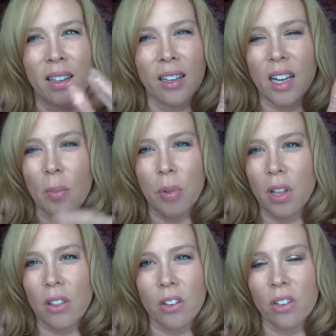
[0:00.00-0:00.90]
and a couple
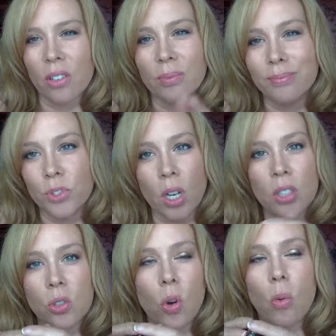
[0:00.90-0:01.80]
other
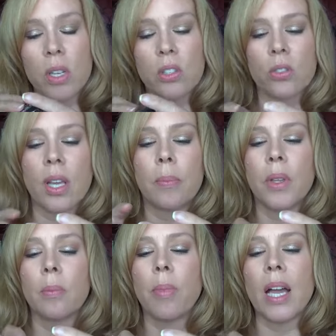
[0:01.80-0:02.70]
drugstore ones or
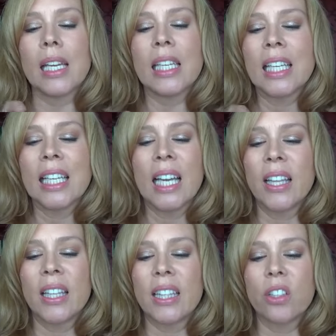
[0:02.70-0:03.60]
something, but
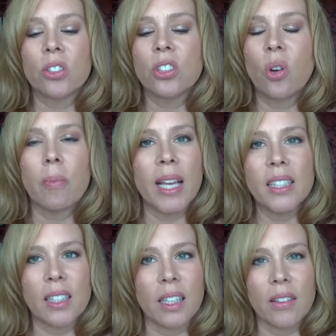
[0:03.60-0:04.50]
they're so
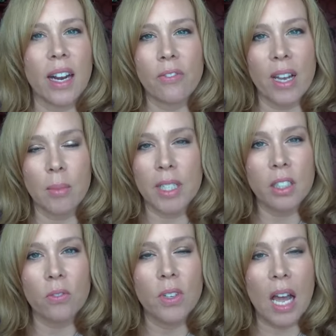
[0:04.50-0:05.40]
messy that I find
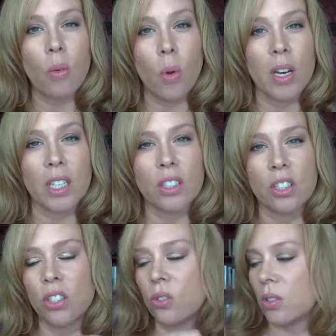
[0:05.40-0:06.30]
myself not wanting to
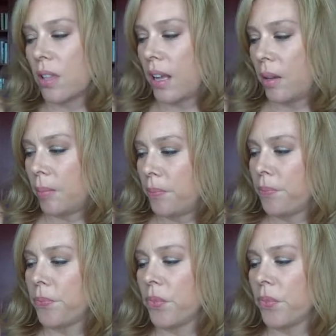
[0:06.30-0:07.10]
use them.